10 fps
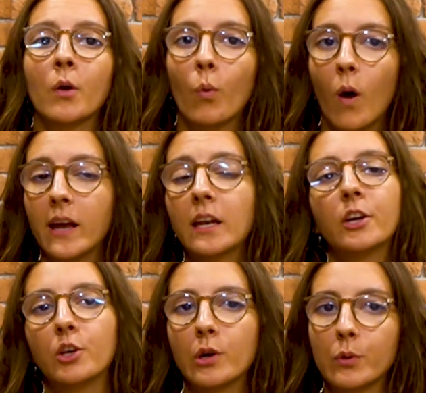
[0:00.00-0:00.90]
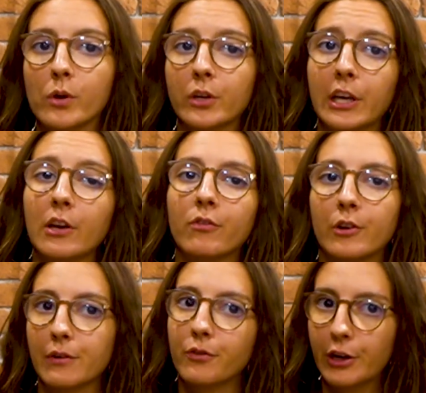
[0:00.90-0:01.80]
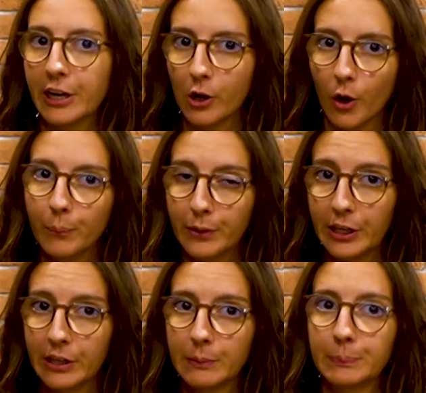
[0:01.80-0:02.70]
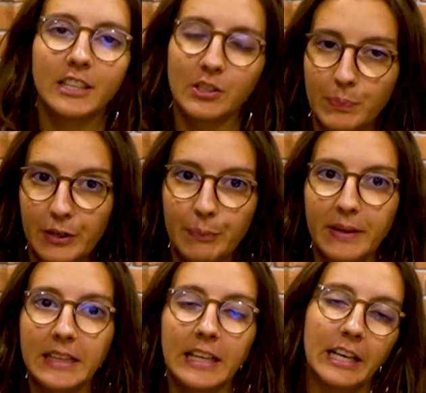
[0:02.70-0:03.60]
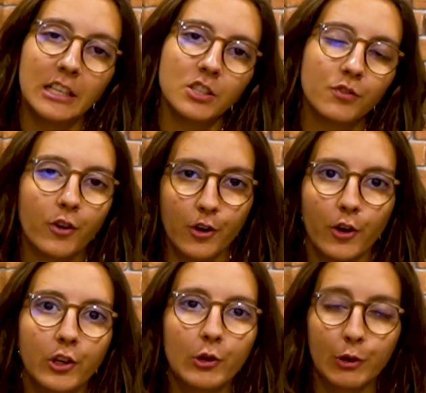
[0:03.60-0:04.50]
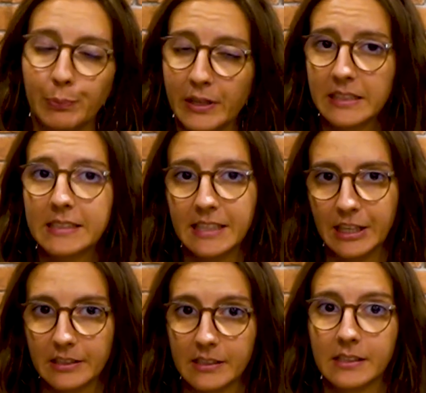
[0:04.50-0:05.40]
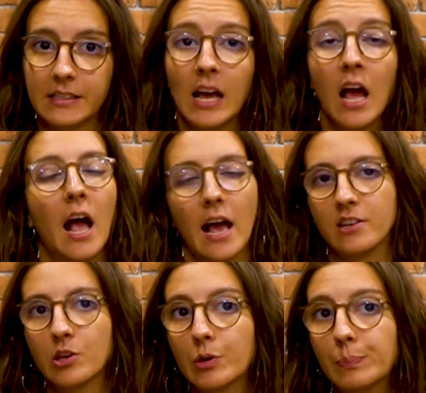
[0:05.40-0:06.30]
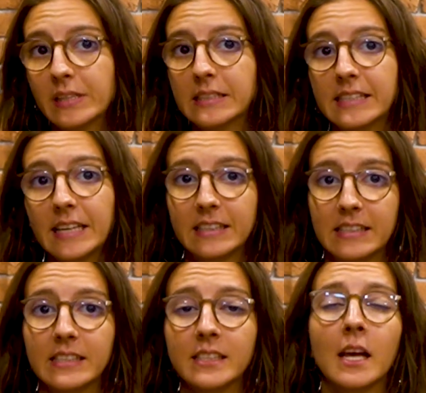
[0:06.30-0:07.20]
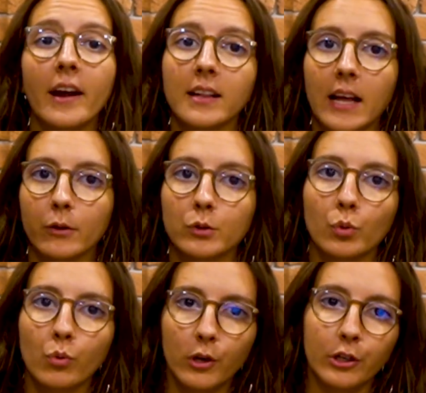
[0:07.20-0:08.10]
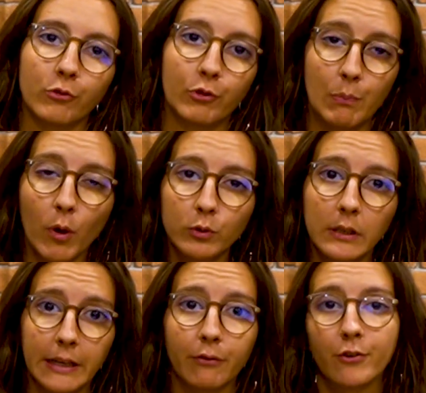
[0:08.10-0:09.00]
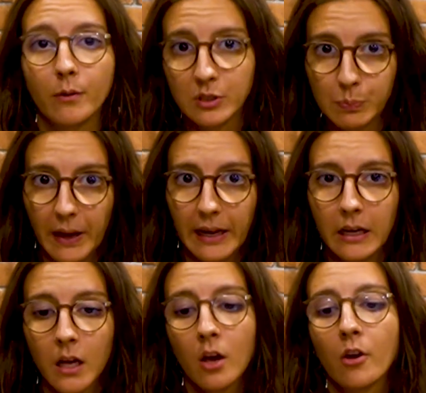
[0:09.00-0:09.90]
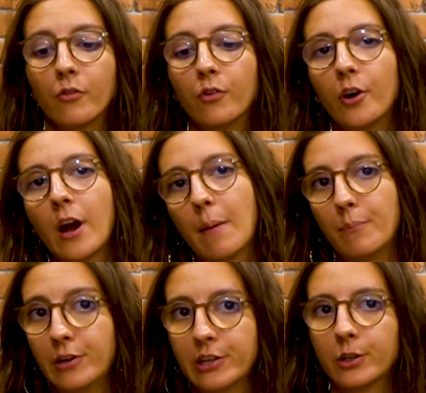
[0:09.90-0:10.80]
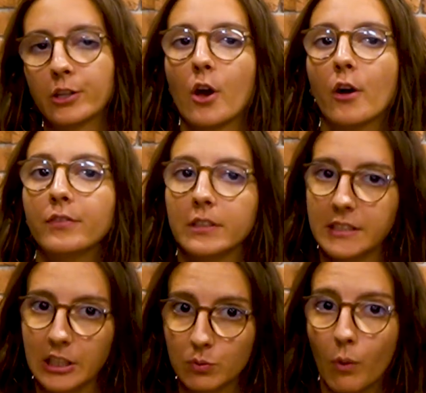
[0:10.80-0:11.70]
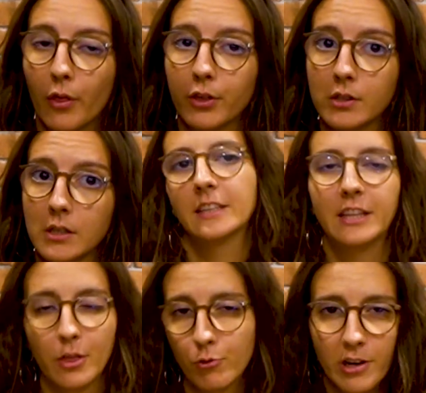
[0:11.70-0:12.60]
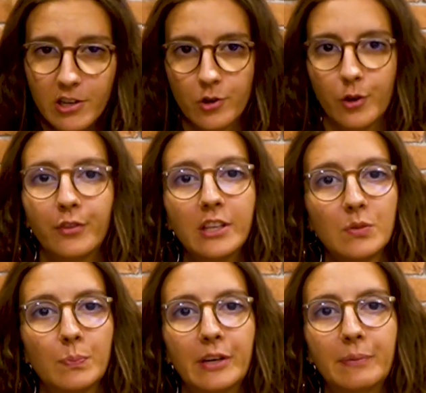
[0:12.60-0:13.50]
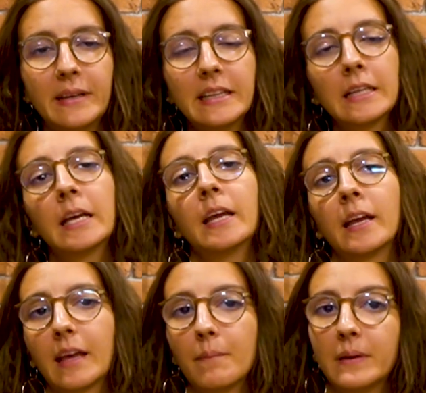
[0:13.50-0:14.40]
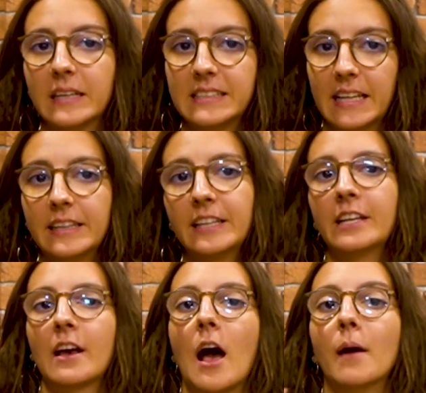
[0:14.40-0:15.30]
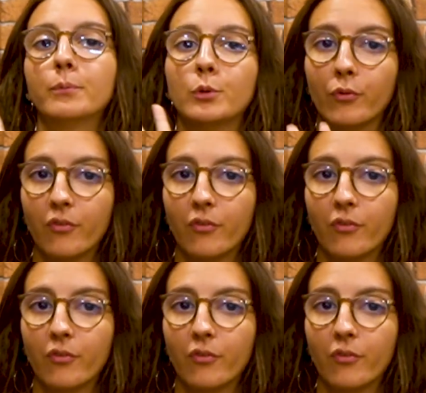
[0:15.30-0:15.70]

while you are working for a foreign company. This permit is for non-European citizens, as European citizens are allowed to work remotely from Spain for a period of 6 months. The duration of this permit can be extended up to